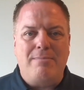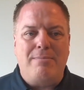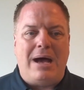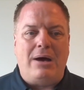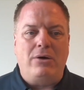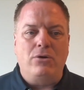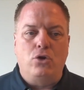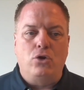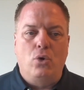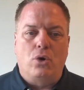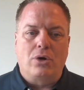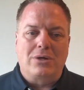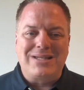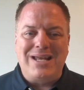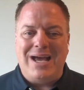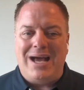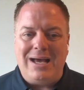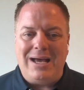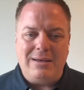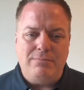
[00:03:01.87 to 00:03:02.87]
about your
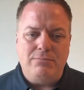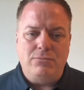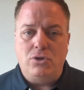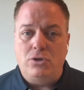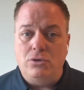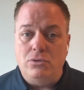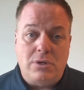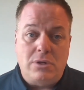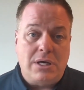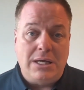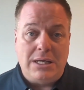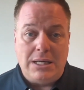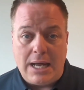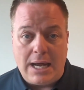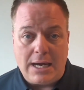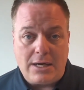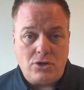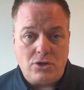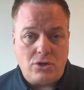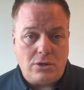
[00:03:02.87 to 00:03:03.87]
time to
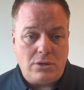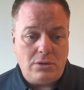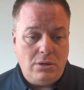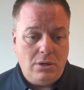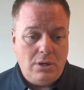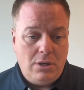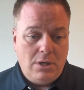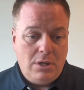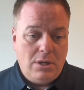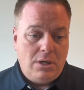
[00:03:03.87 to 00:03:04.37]
connection,